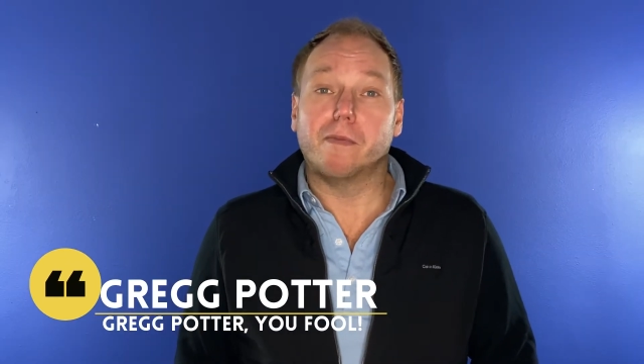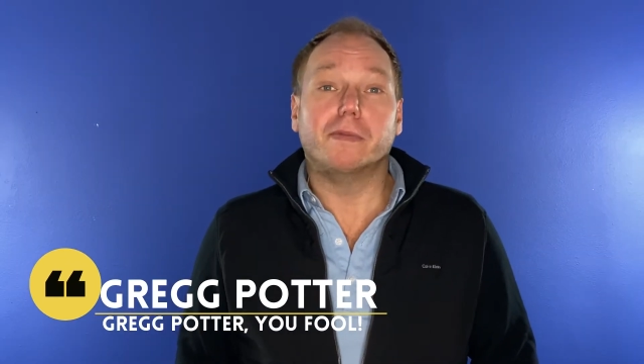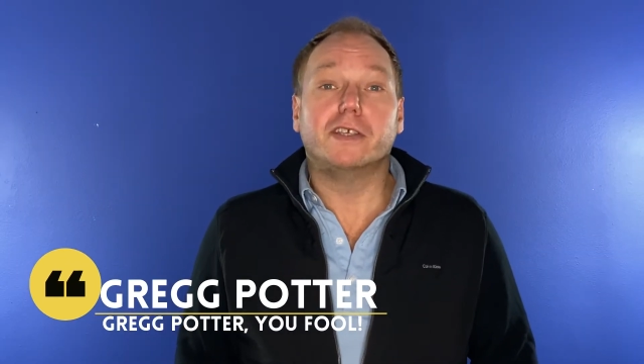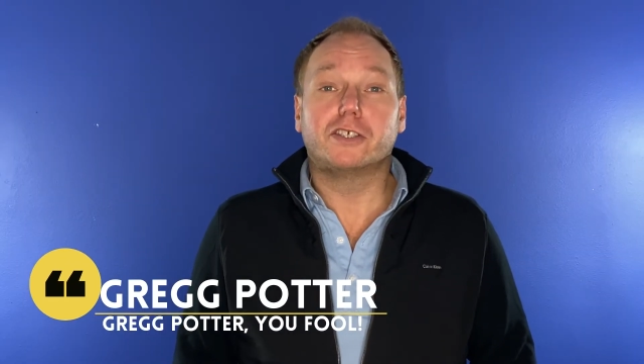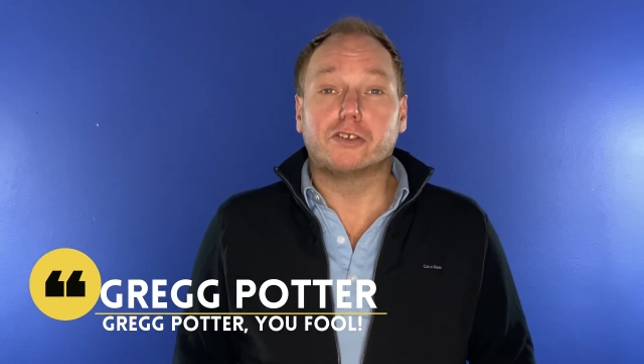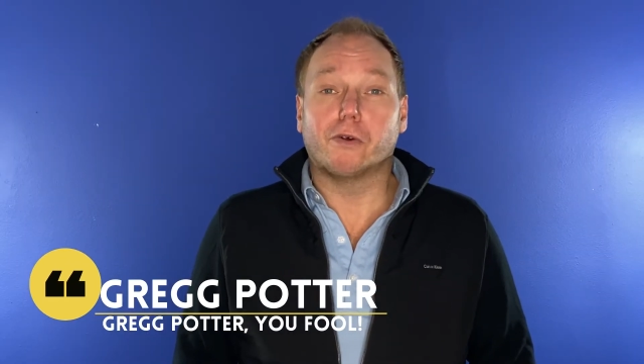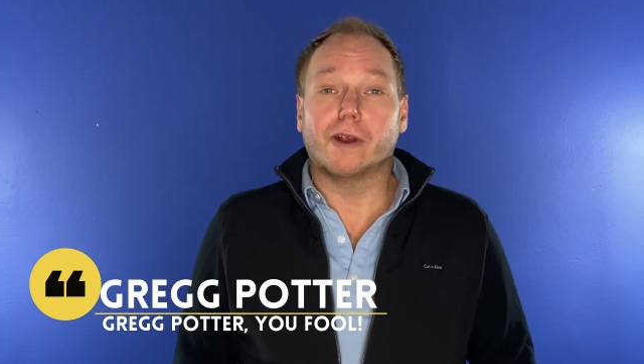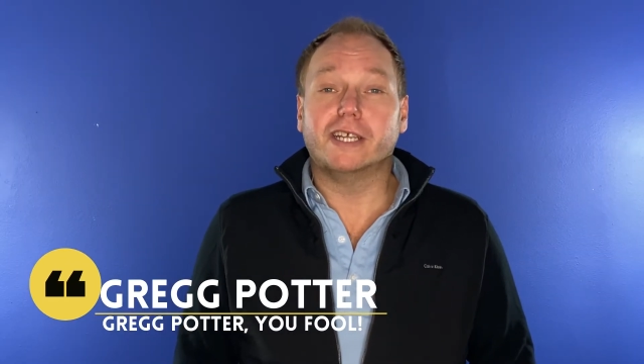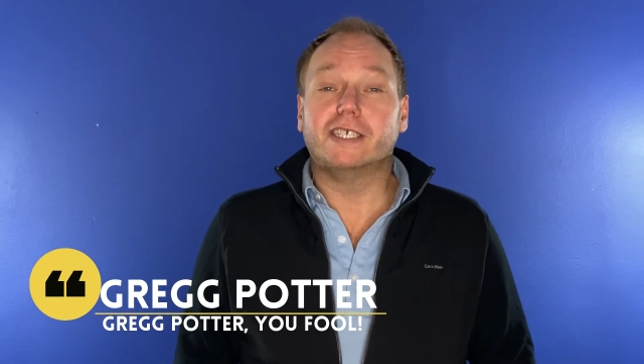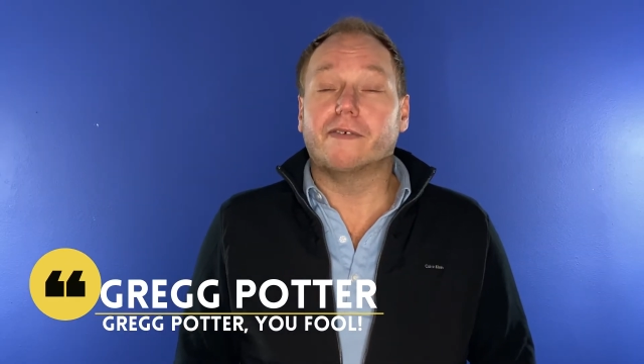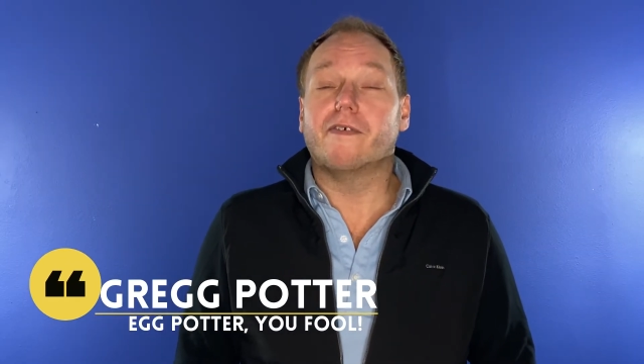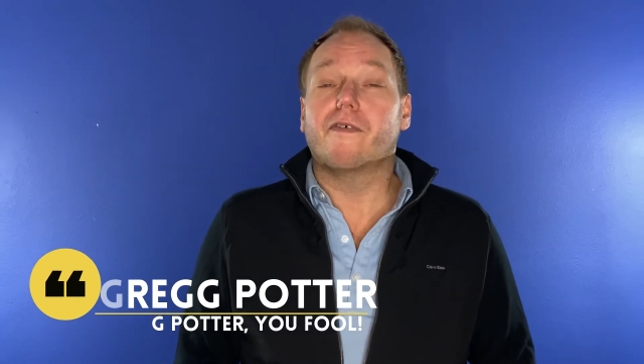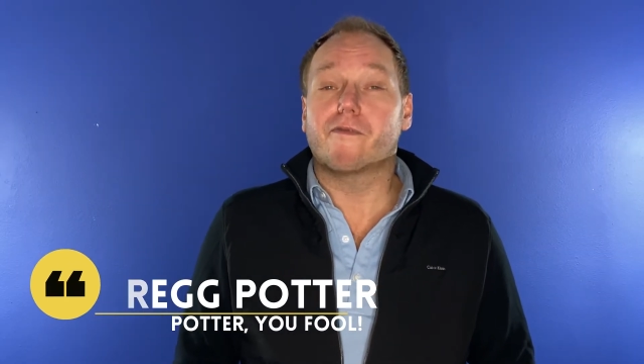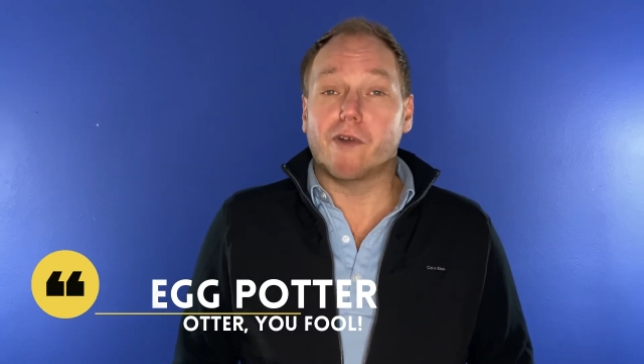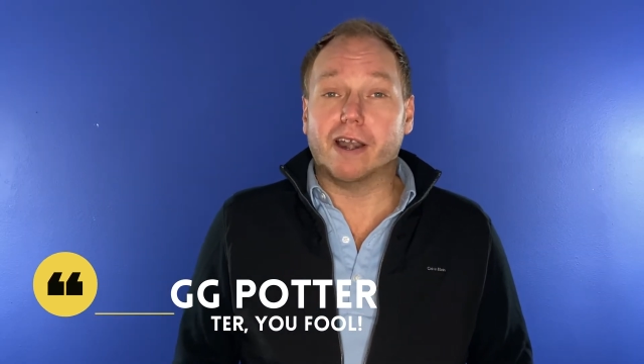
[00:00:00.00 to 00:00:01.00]
the stories of a
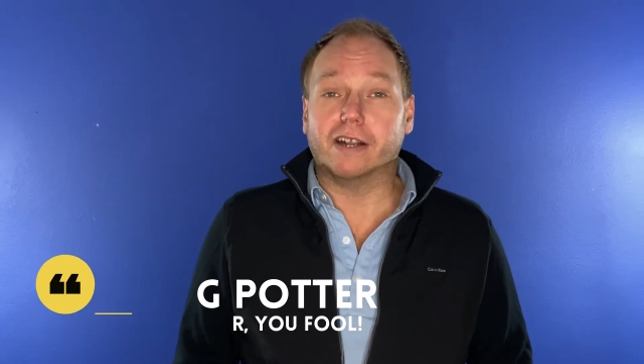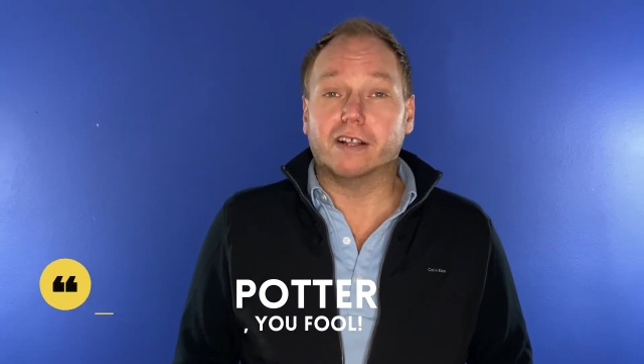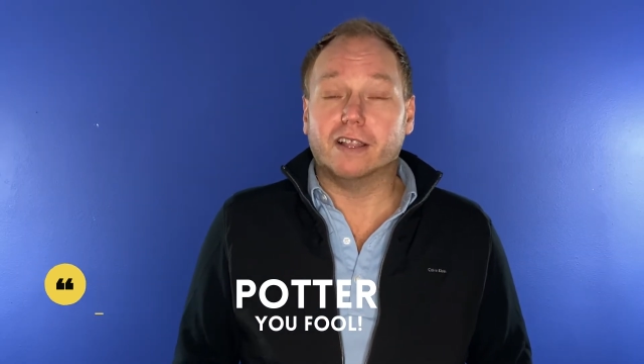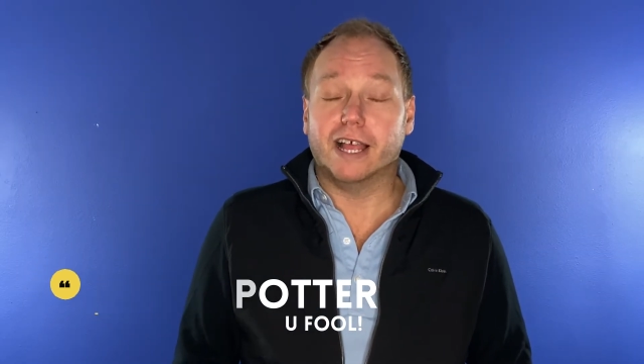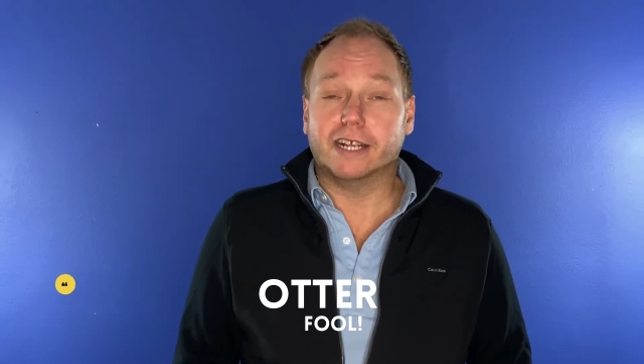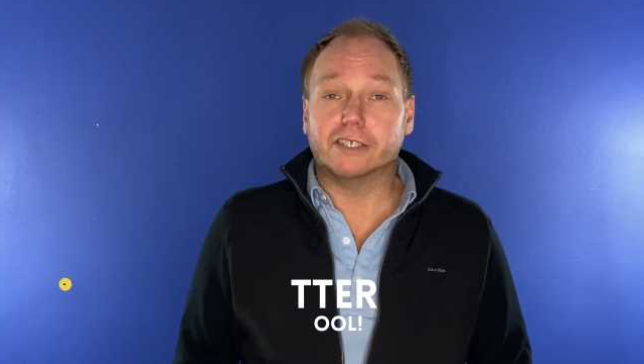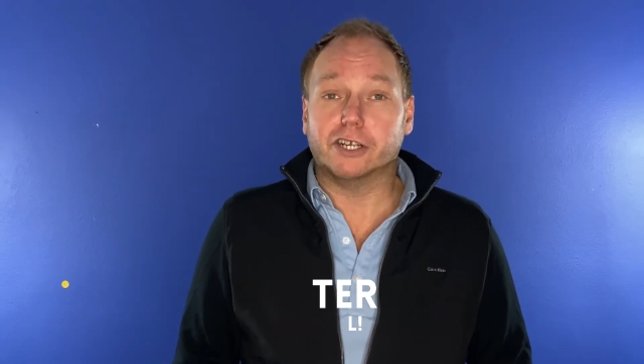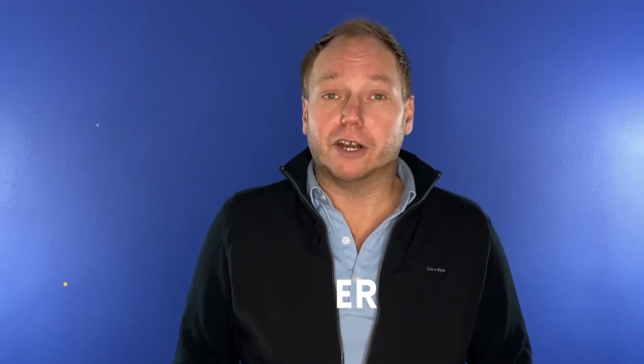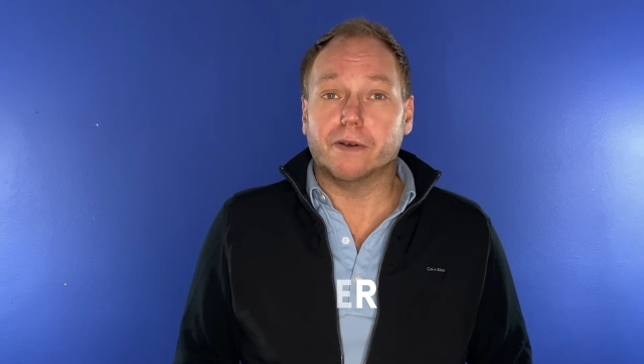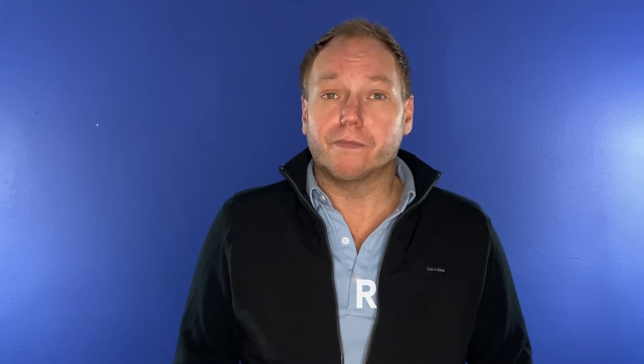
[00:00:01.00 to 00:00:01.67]
friend collector.